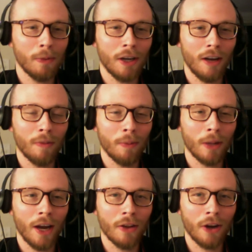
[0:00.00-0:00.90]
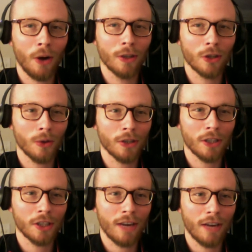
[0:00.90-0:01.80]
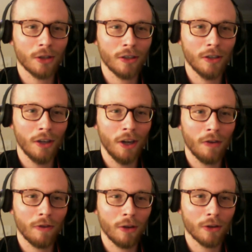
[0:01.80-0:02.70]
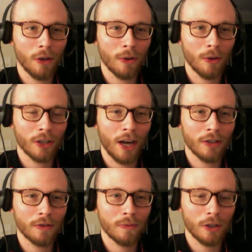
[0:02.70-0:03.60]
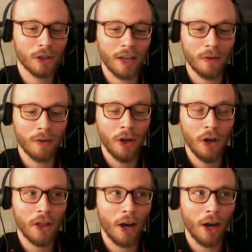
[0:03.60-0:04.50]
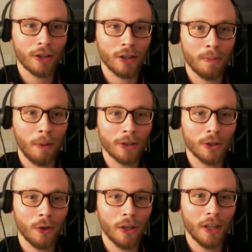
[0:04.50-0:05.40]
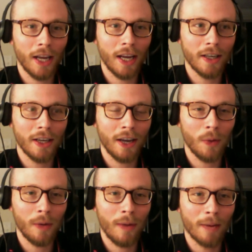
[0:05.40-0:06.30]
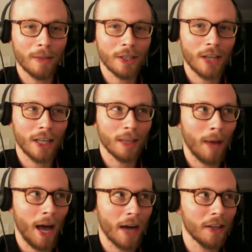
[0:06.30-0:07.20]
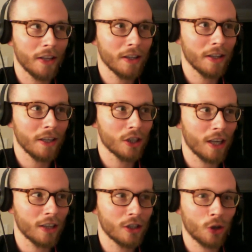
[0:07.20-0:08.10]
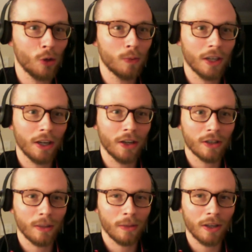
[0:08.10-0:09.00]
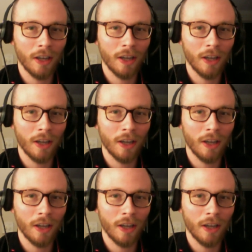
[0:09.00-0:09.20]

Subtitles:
of a player that always scores against Everton for those lower sides, because they hustle and bustle and we make a mistake at the back and then he just scoops it in or something.